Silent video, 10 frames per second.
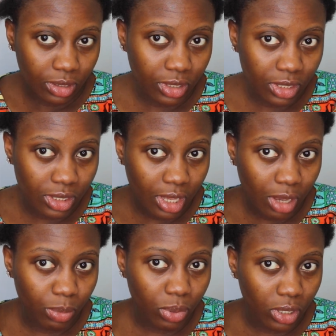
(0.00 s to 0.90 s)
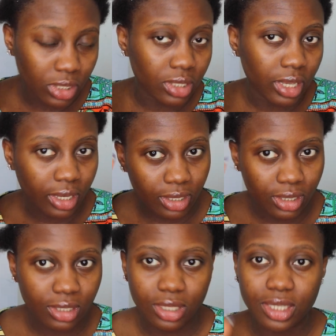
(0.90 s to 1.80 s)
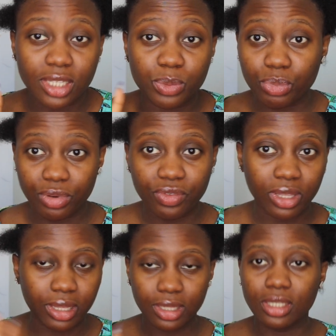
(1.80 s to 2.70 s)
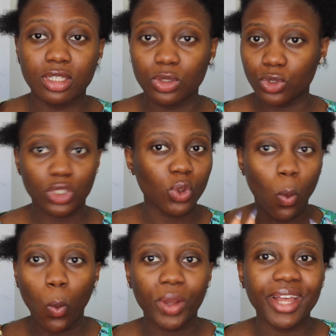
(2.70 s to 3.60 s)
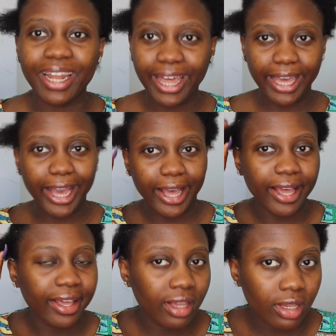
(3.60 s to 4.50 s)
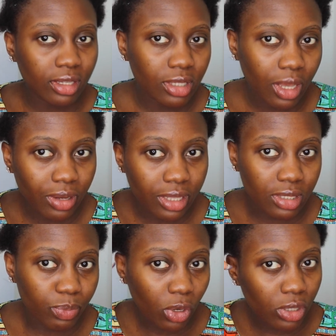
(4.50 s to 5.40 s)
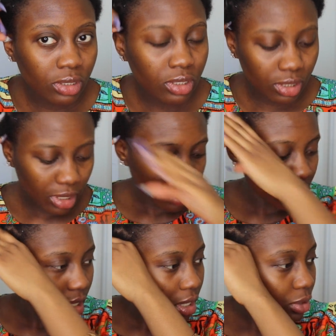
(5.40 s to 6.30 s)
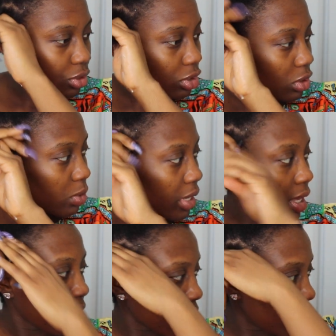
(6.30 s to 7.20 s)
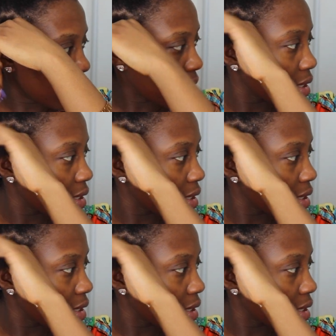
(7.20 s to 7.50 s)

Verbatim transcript: you can see how blunt the end is. This is perfect. Like this is just what I like. So now that it's blunt, I'll just go ahead,